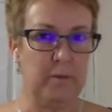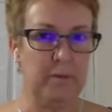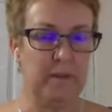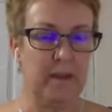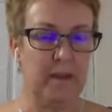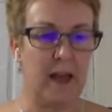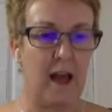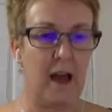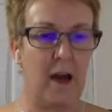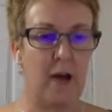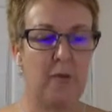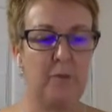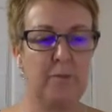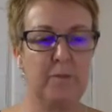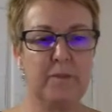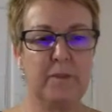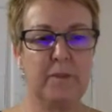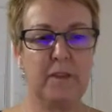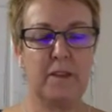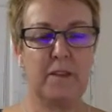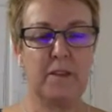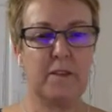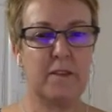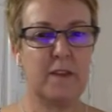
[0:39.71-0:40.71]
Now,
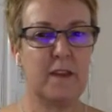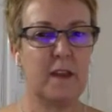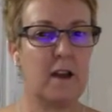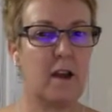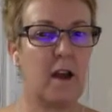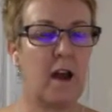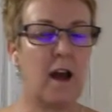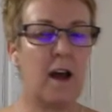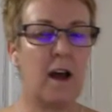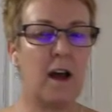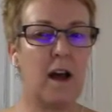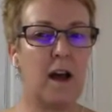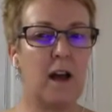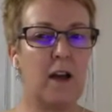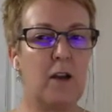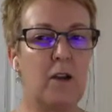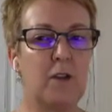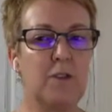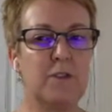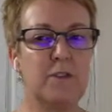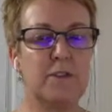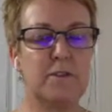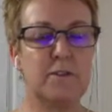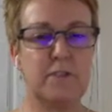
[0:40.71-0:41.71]
there are
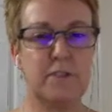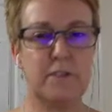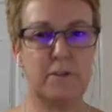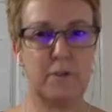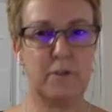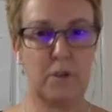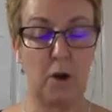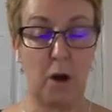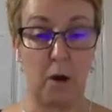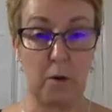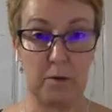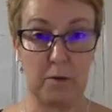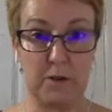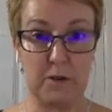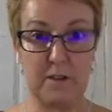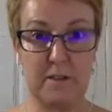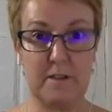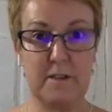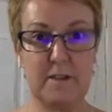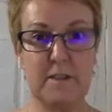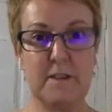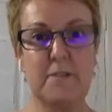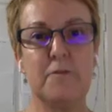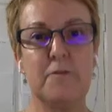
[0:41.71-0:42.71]
lots of different
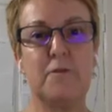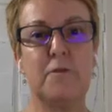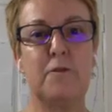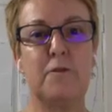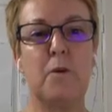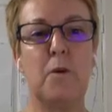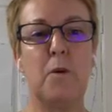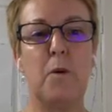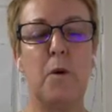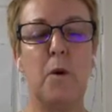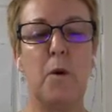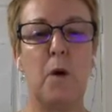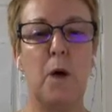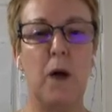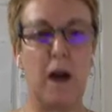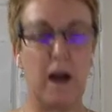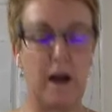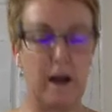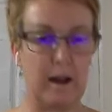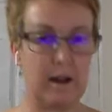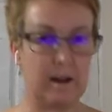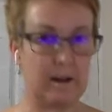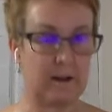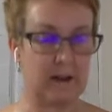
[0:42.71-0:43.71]
options for
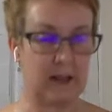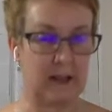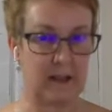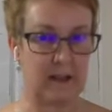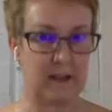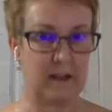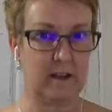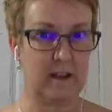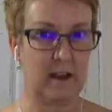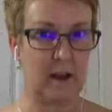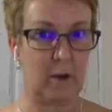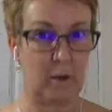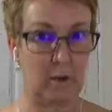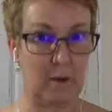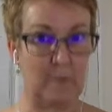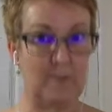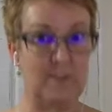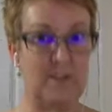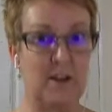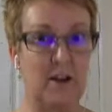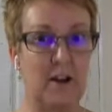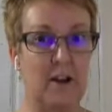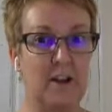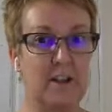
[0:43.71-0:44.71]
getting a
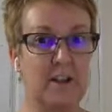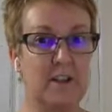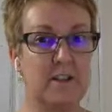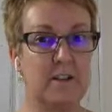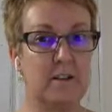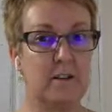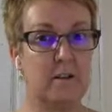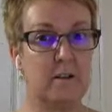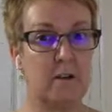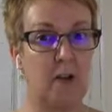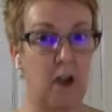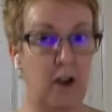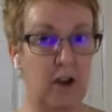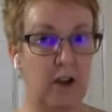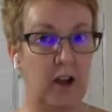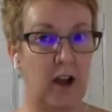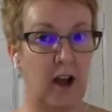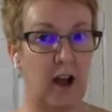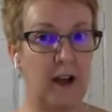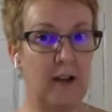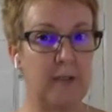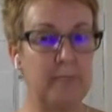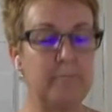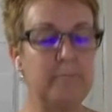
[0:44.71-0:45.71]
website
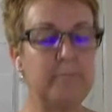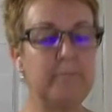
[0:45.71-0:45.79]
online.